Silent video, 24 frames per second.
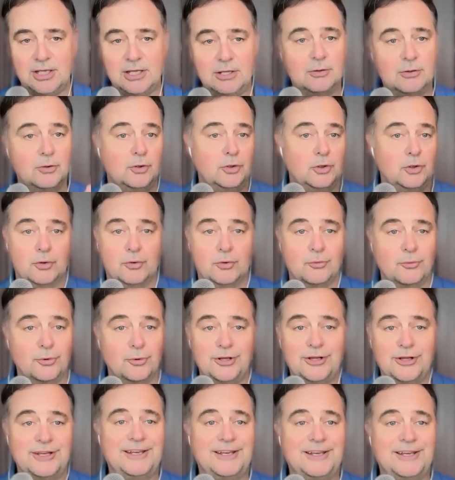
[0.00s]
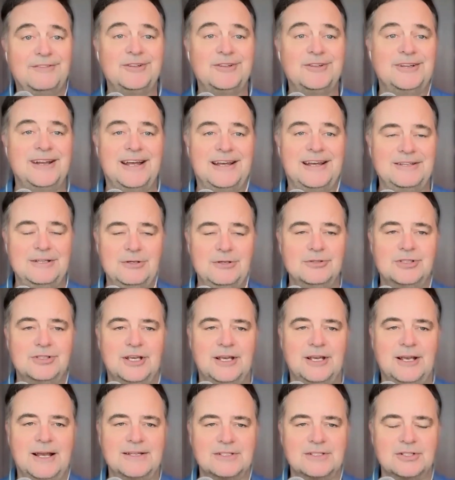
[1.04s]
either you're really gifted at
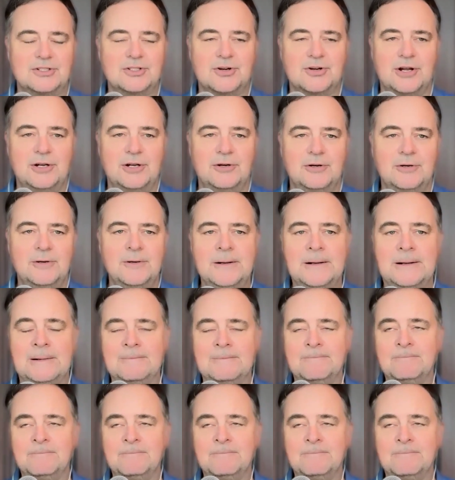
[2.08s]
using as a trainer